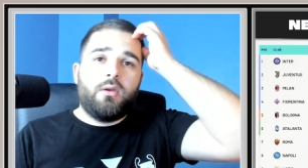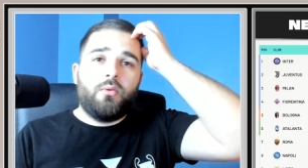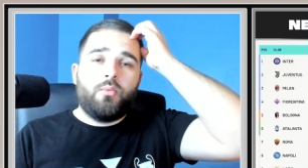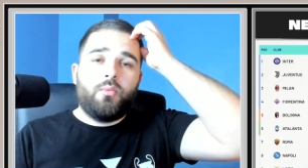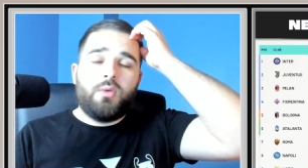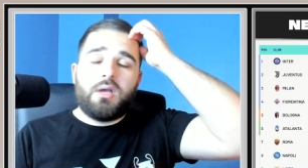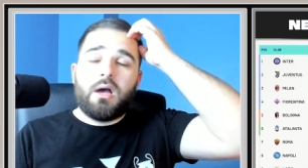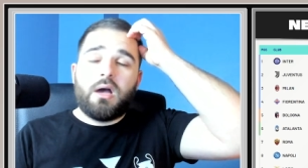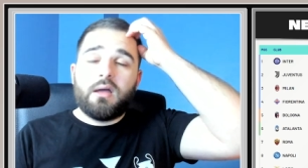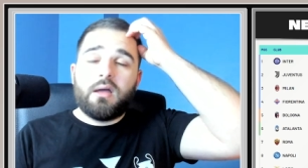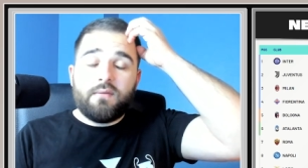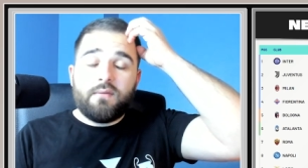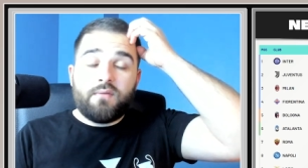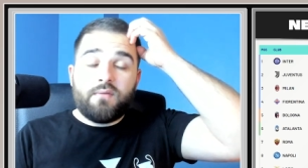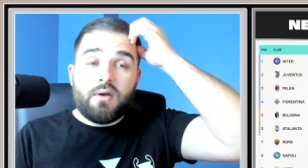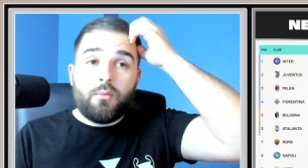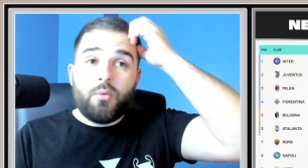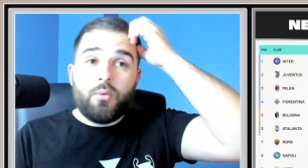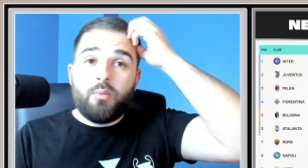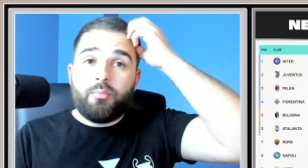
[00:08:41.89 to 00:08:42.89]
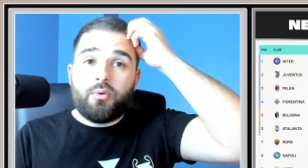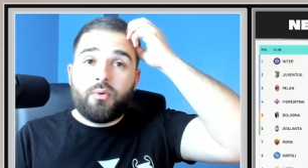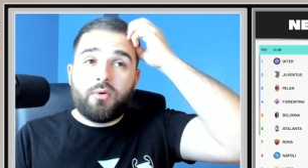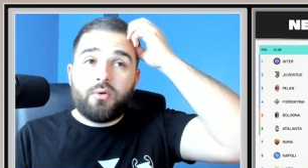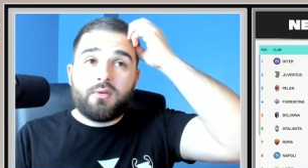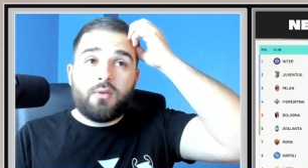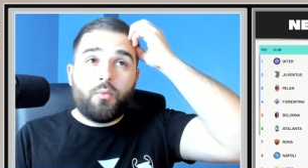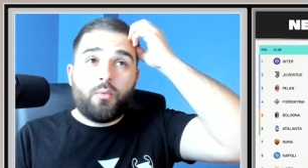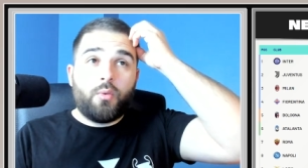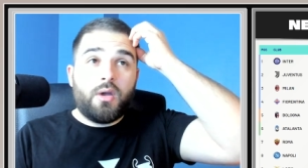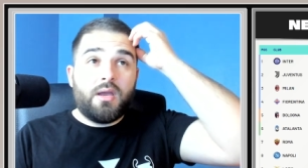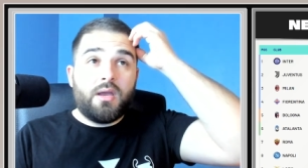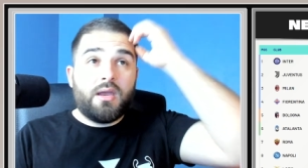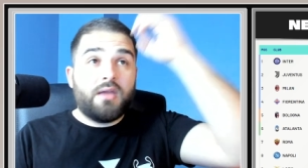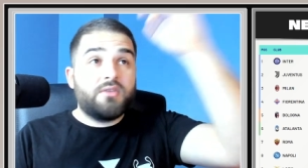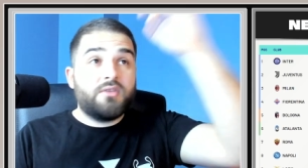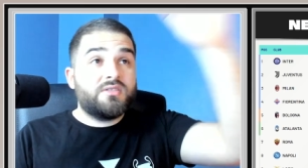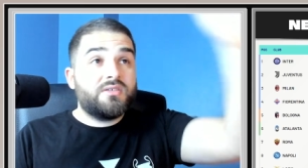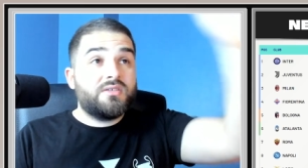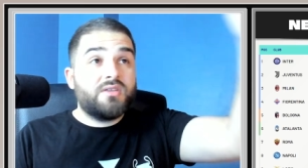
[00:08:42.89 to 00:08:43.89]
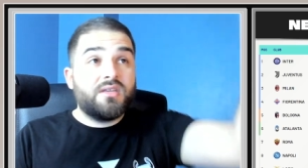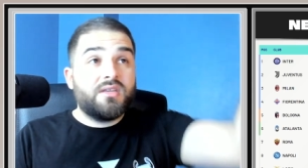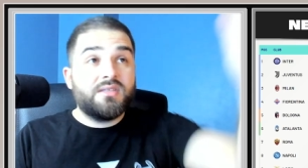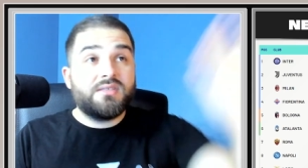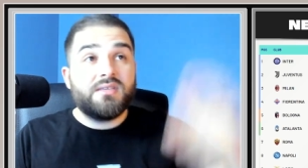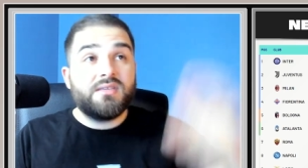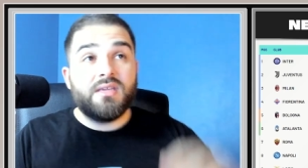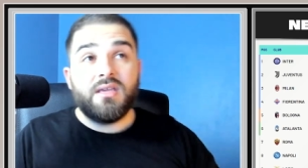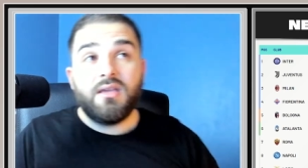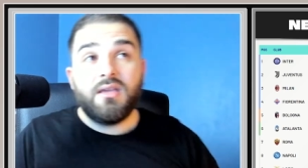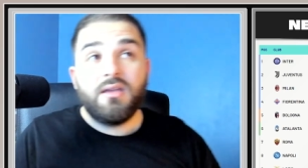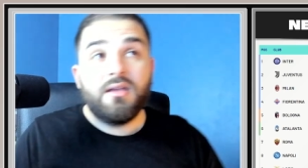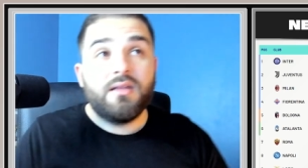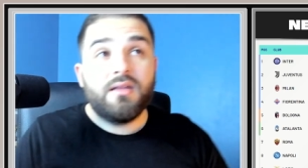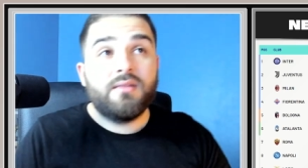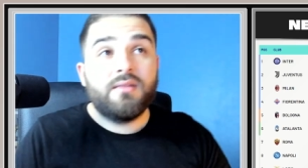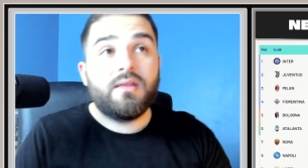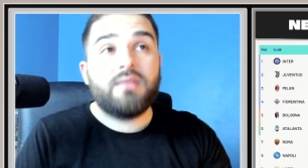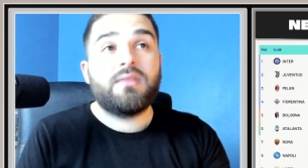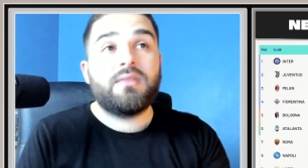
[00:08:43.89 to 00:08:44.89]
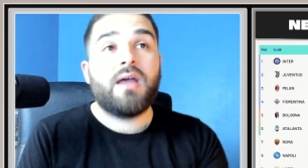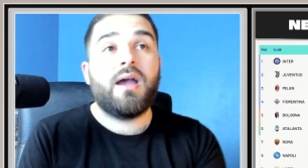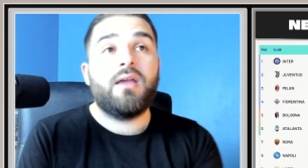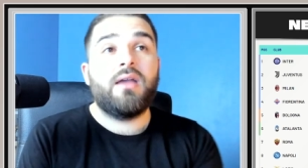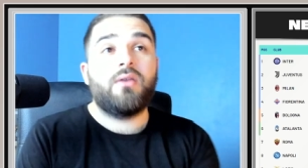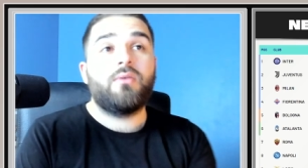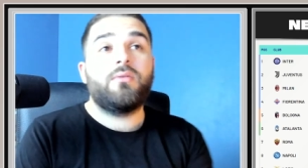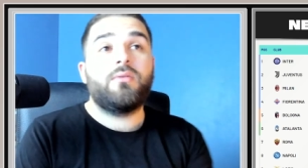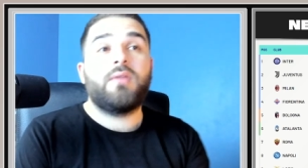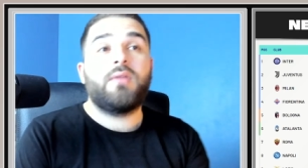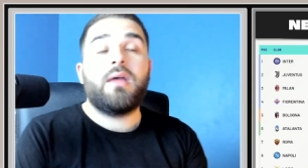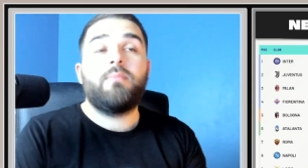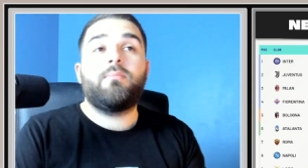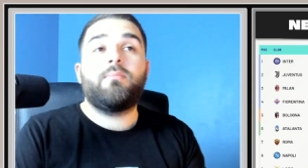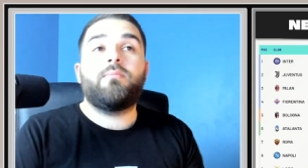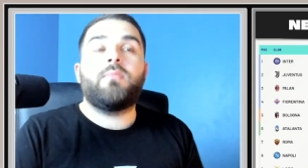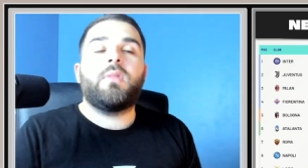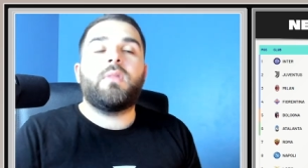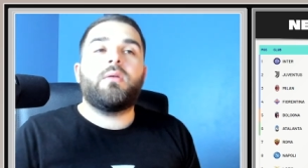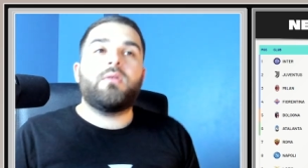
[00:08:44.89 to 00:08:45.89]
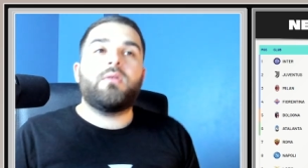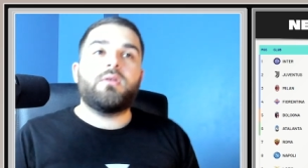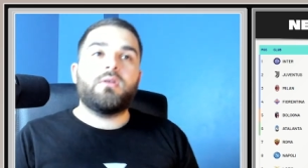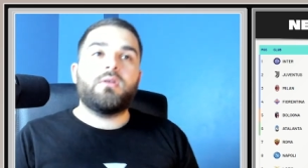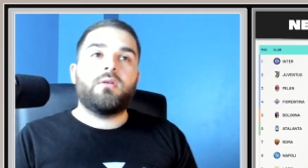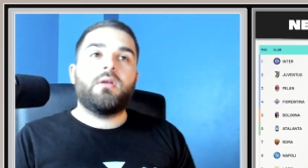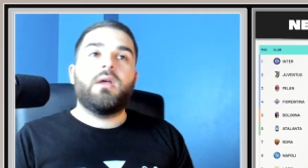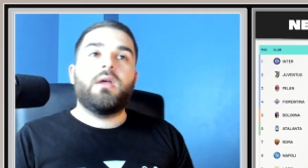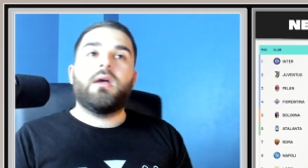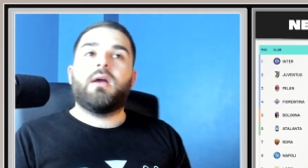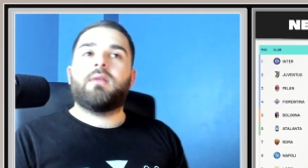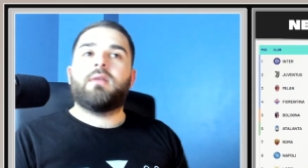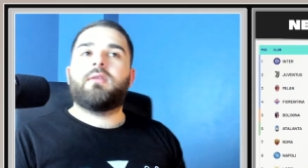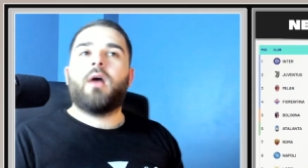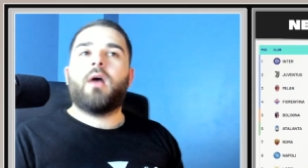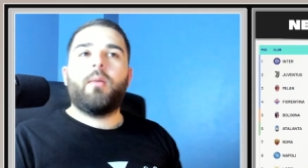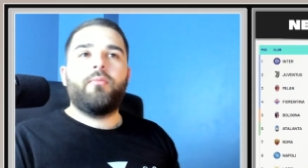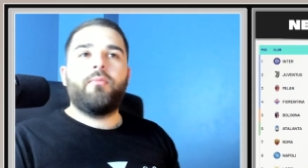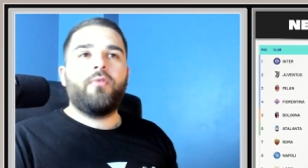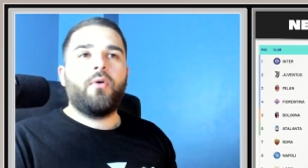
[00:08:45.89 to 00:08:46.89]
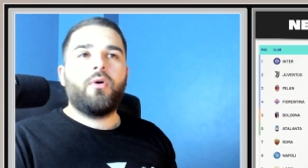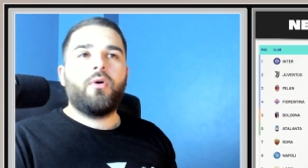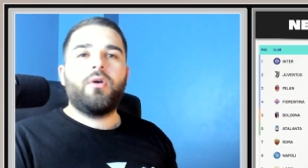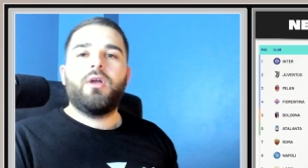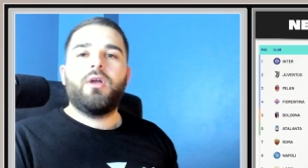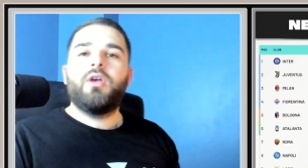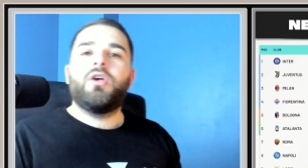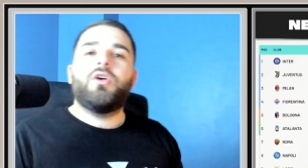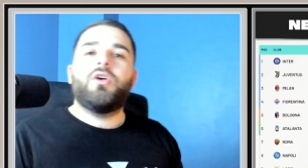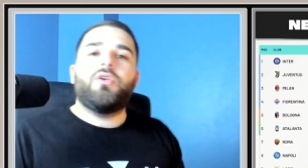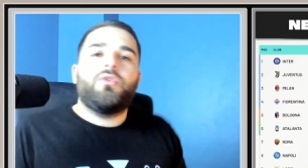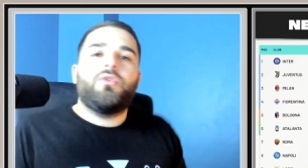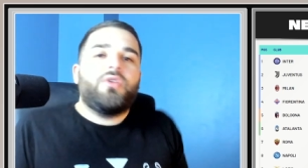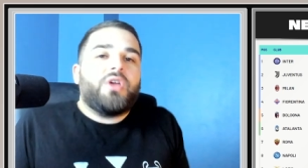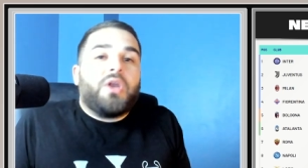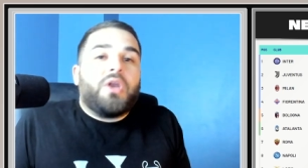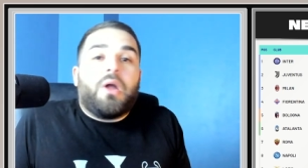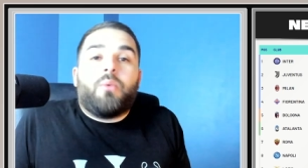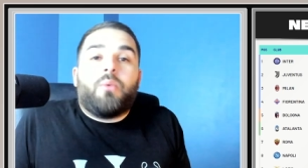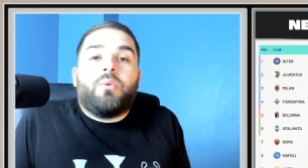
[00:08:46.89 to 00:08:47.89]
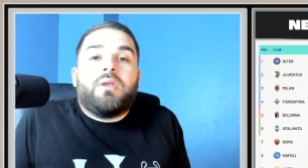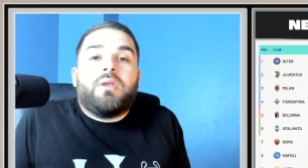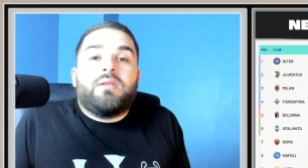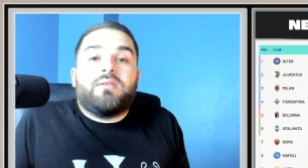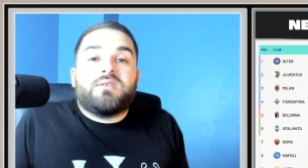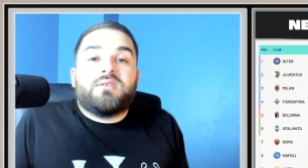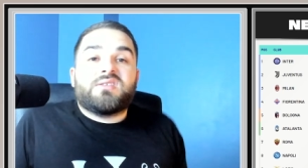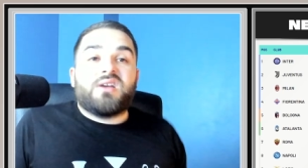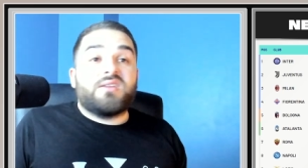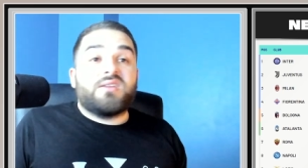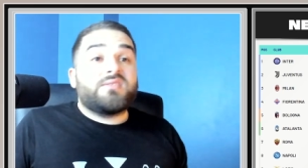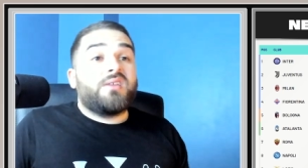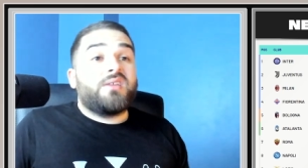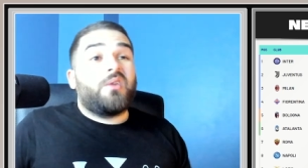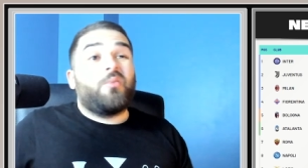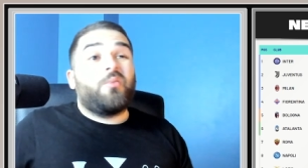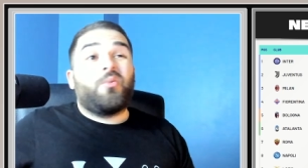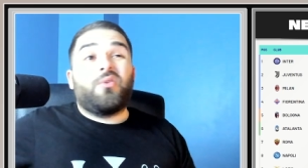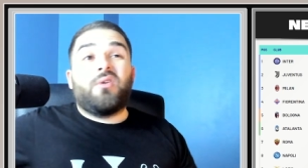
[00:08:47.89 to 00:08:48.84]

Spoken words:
We got a very important win, and as you can see, that title, that like top four, you cannot really discuss that anymore.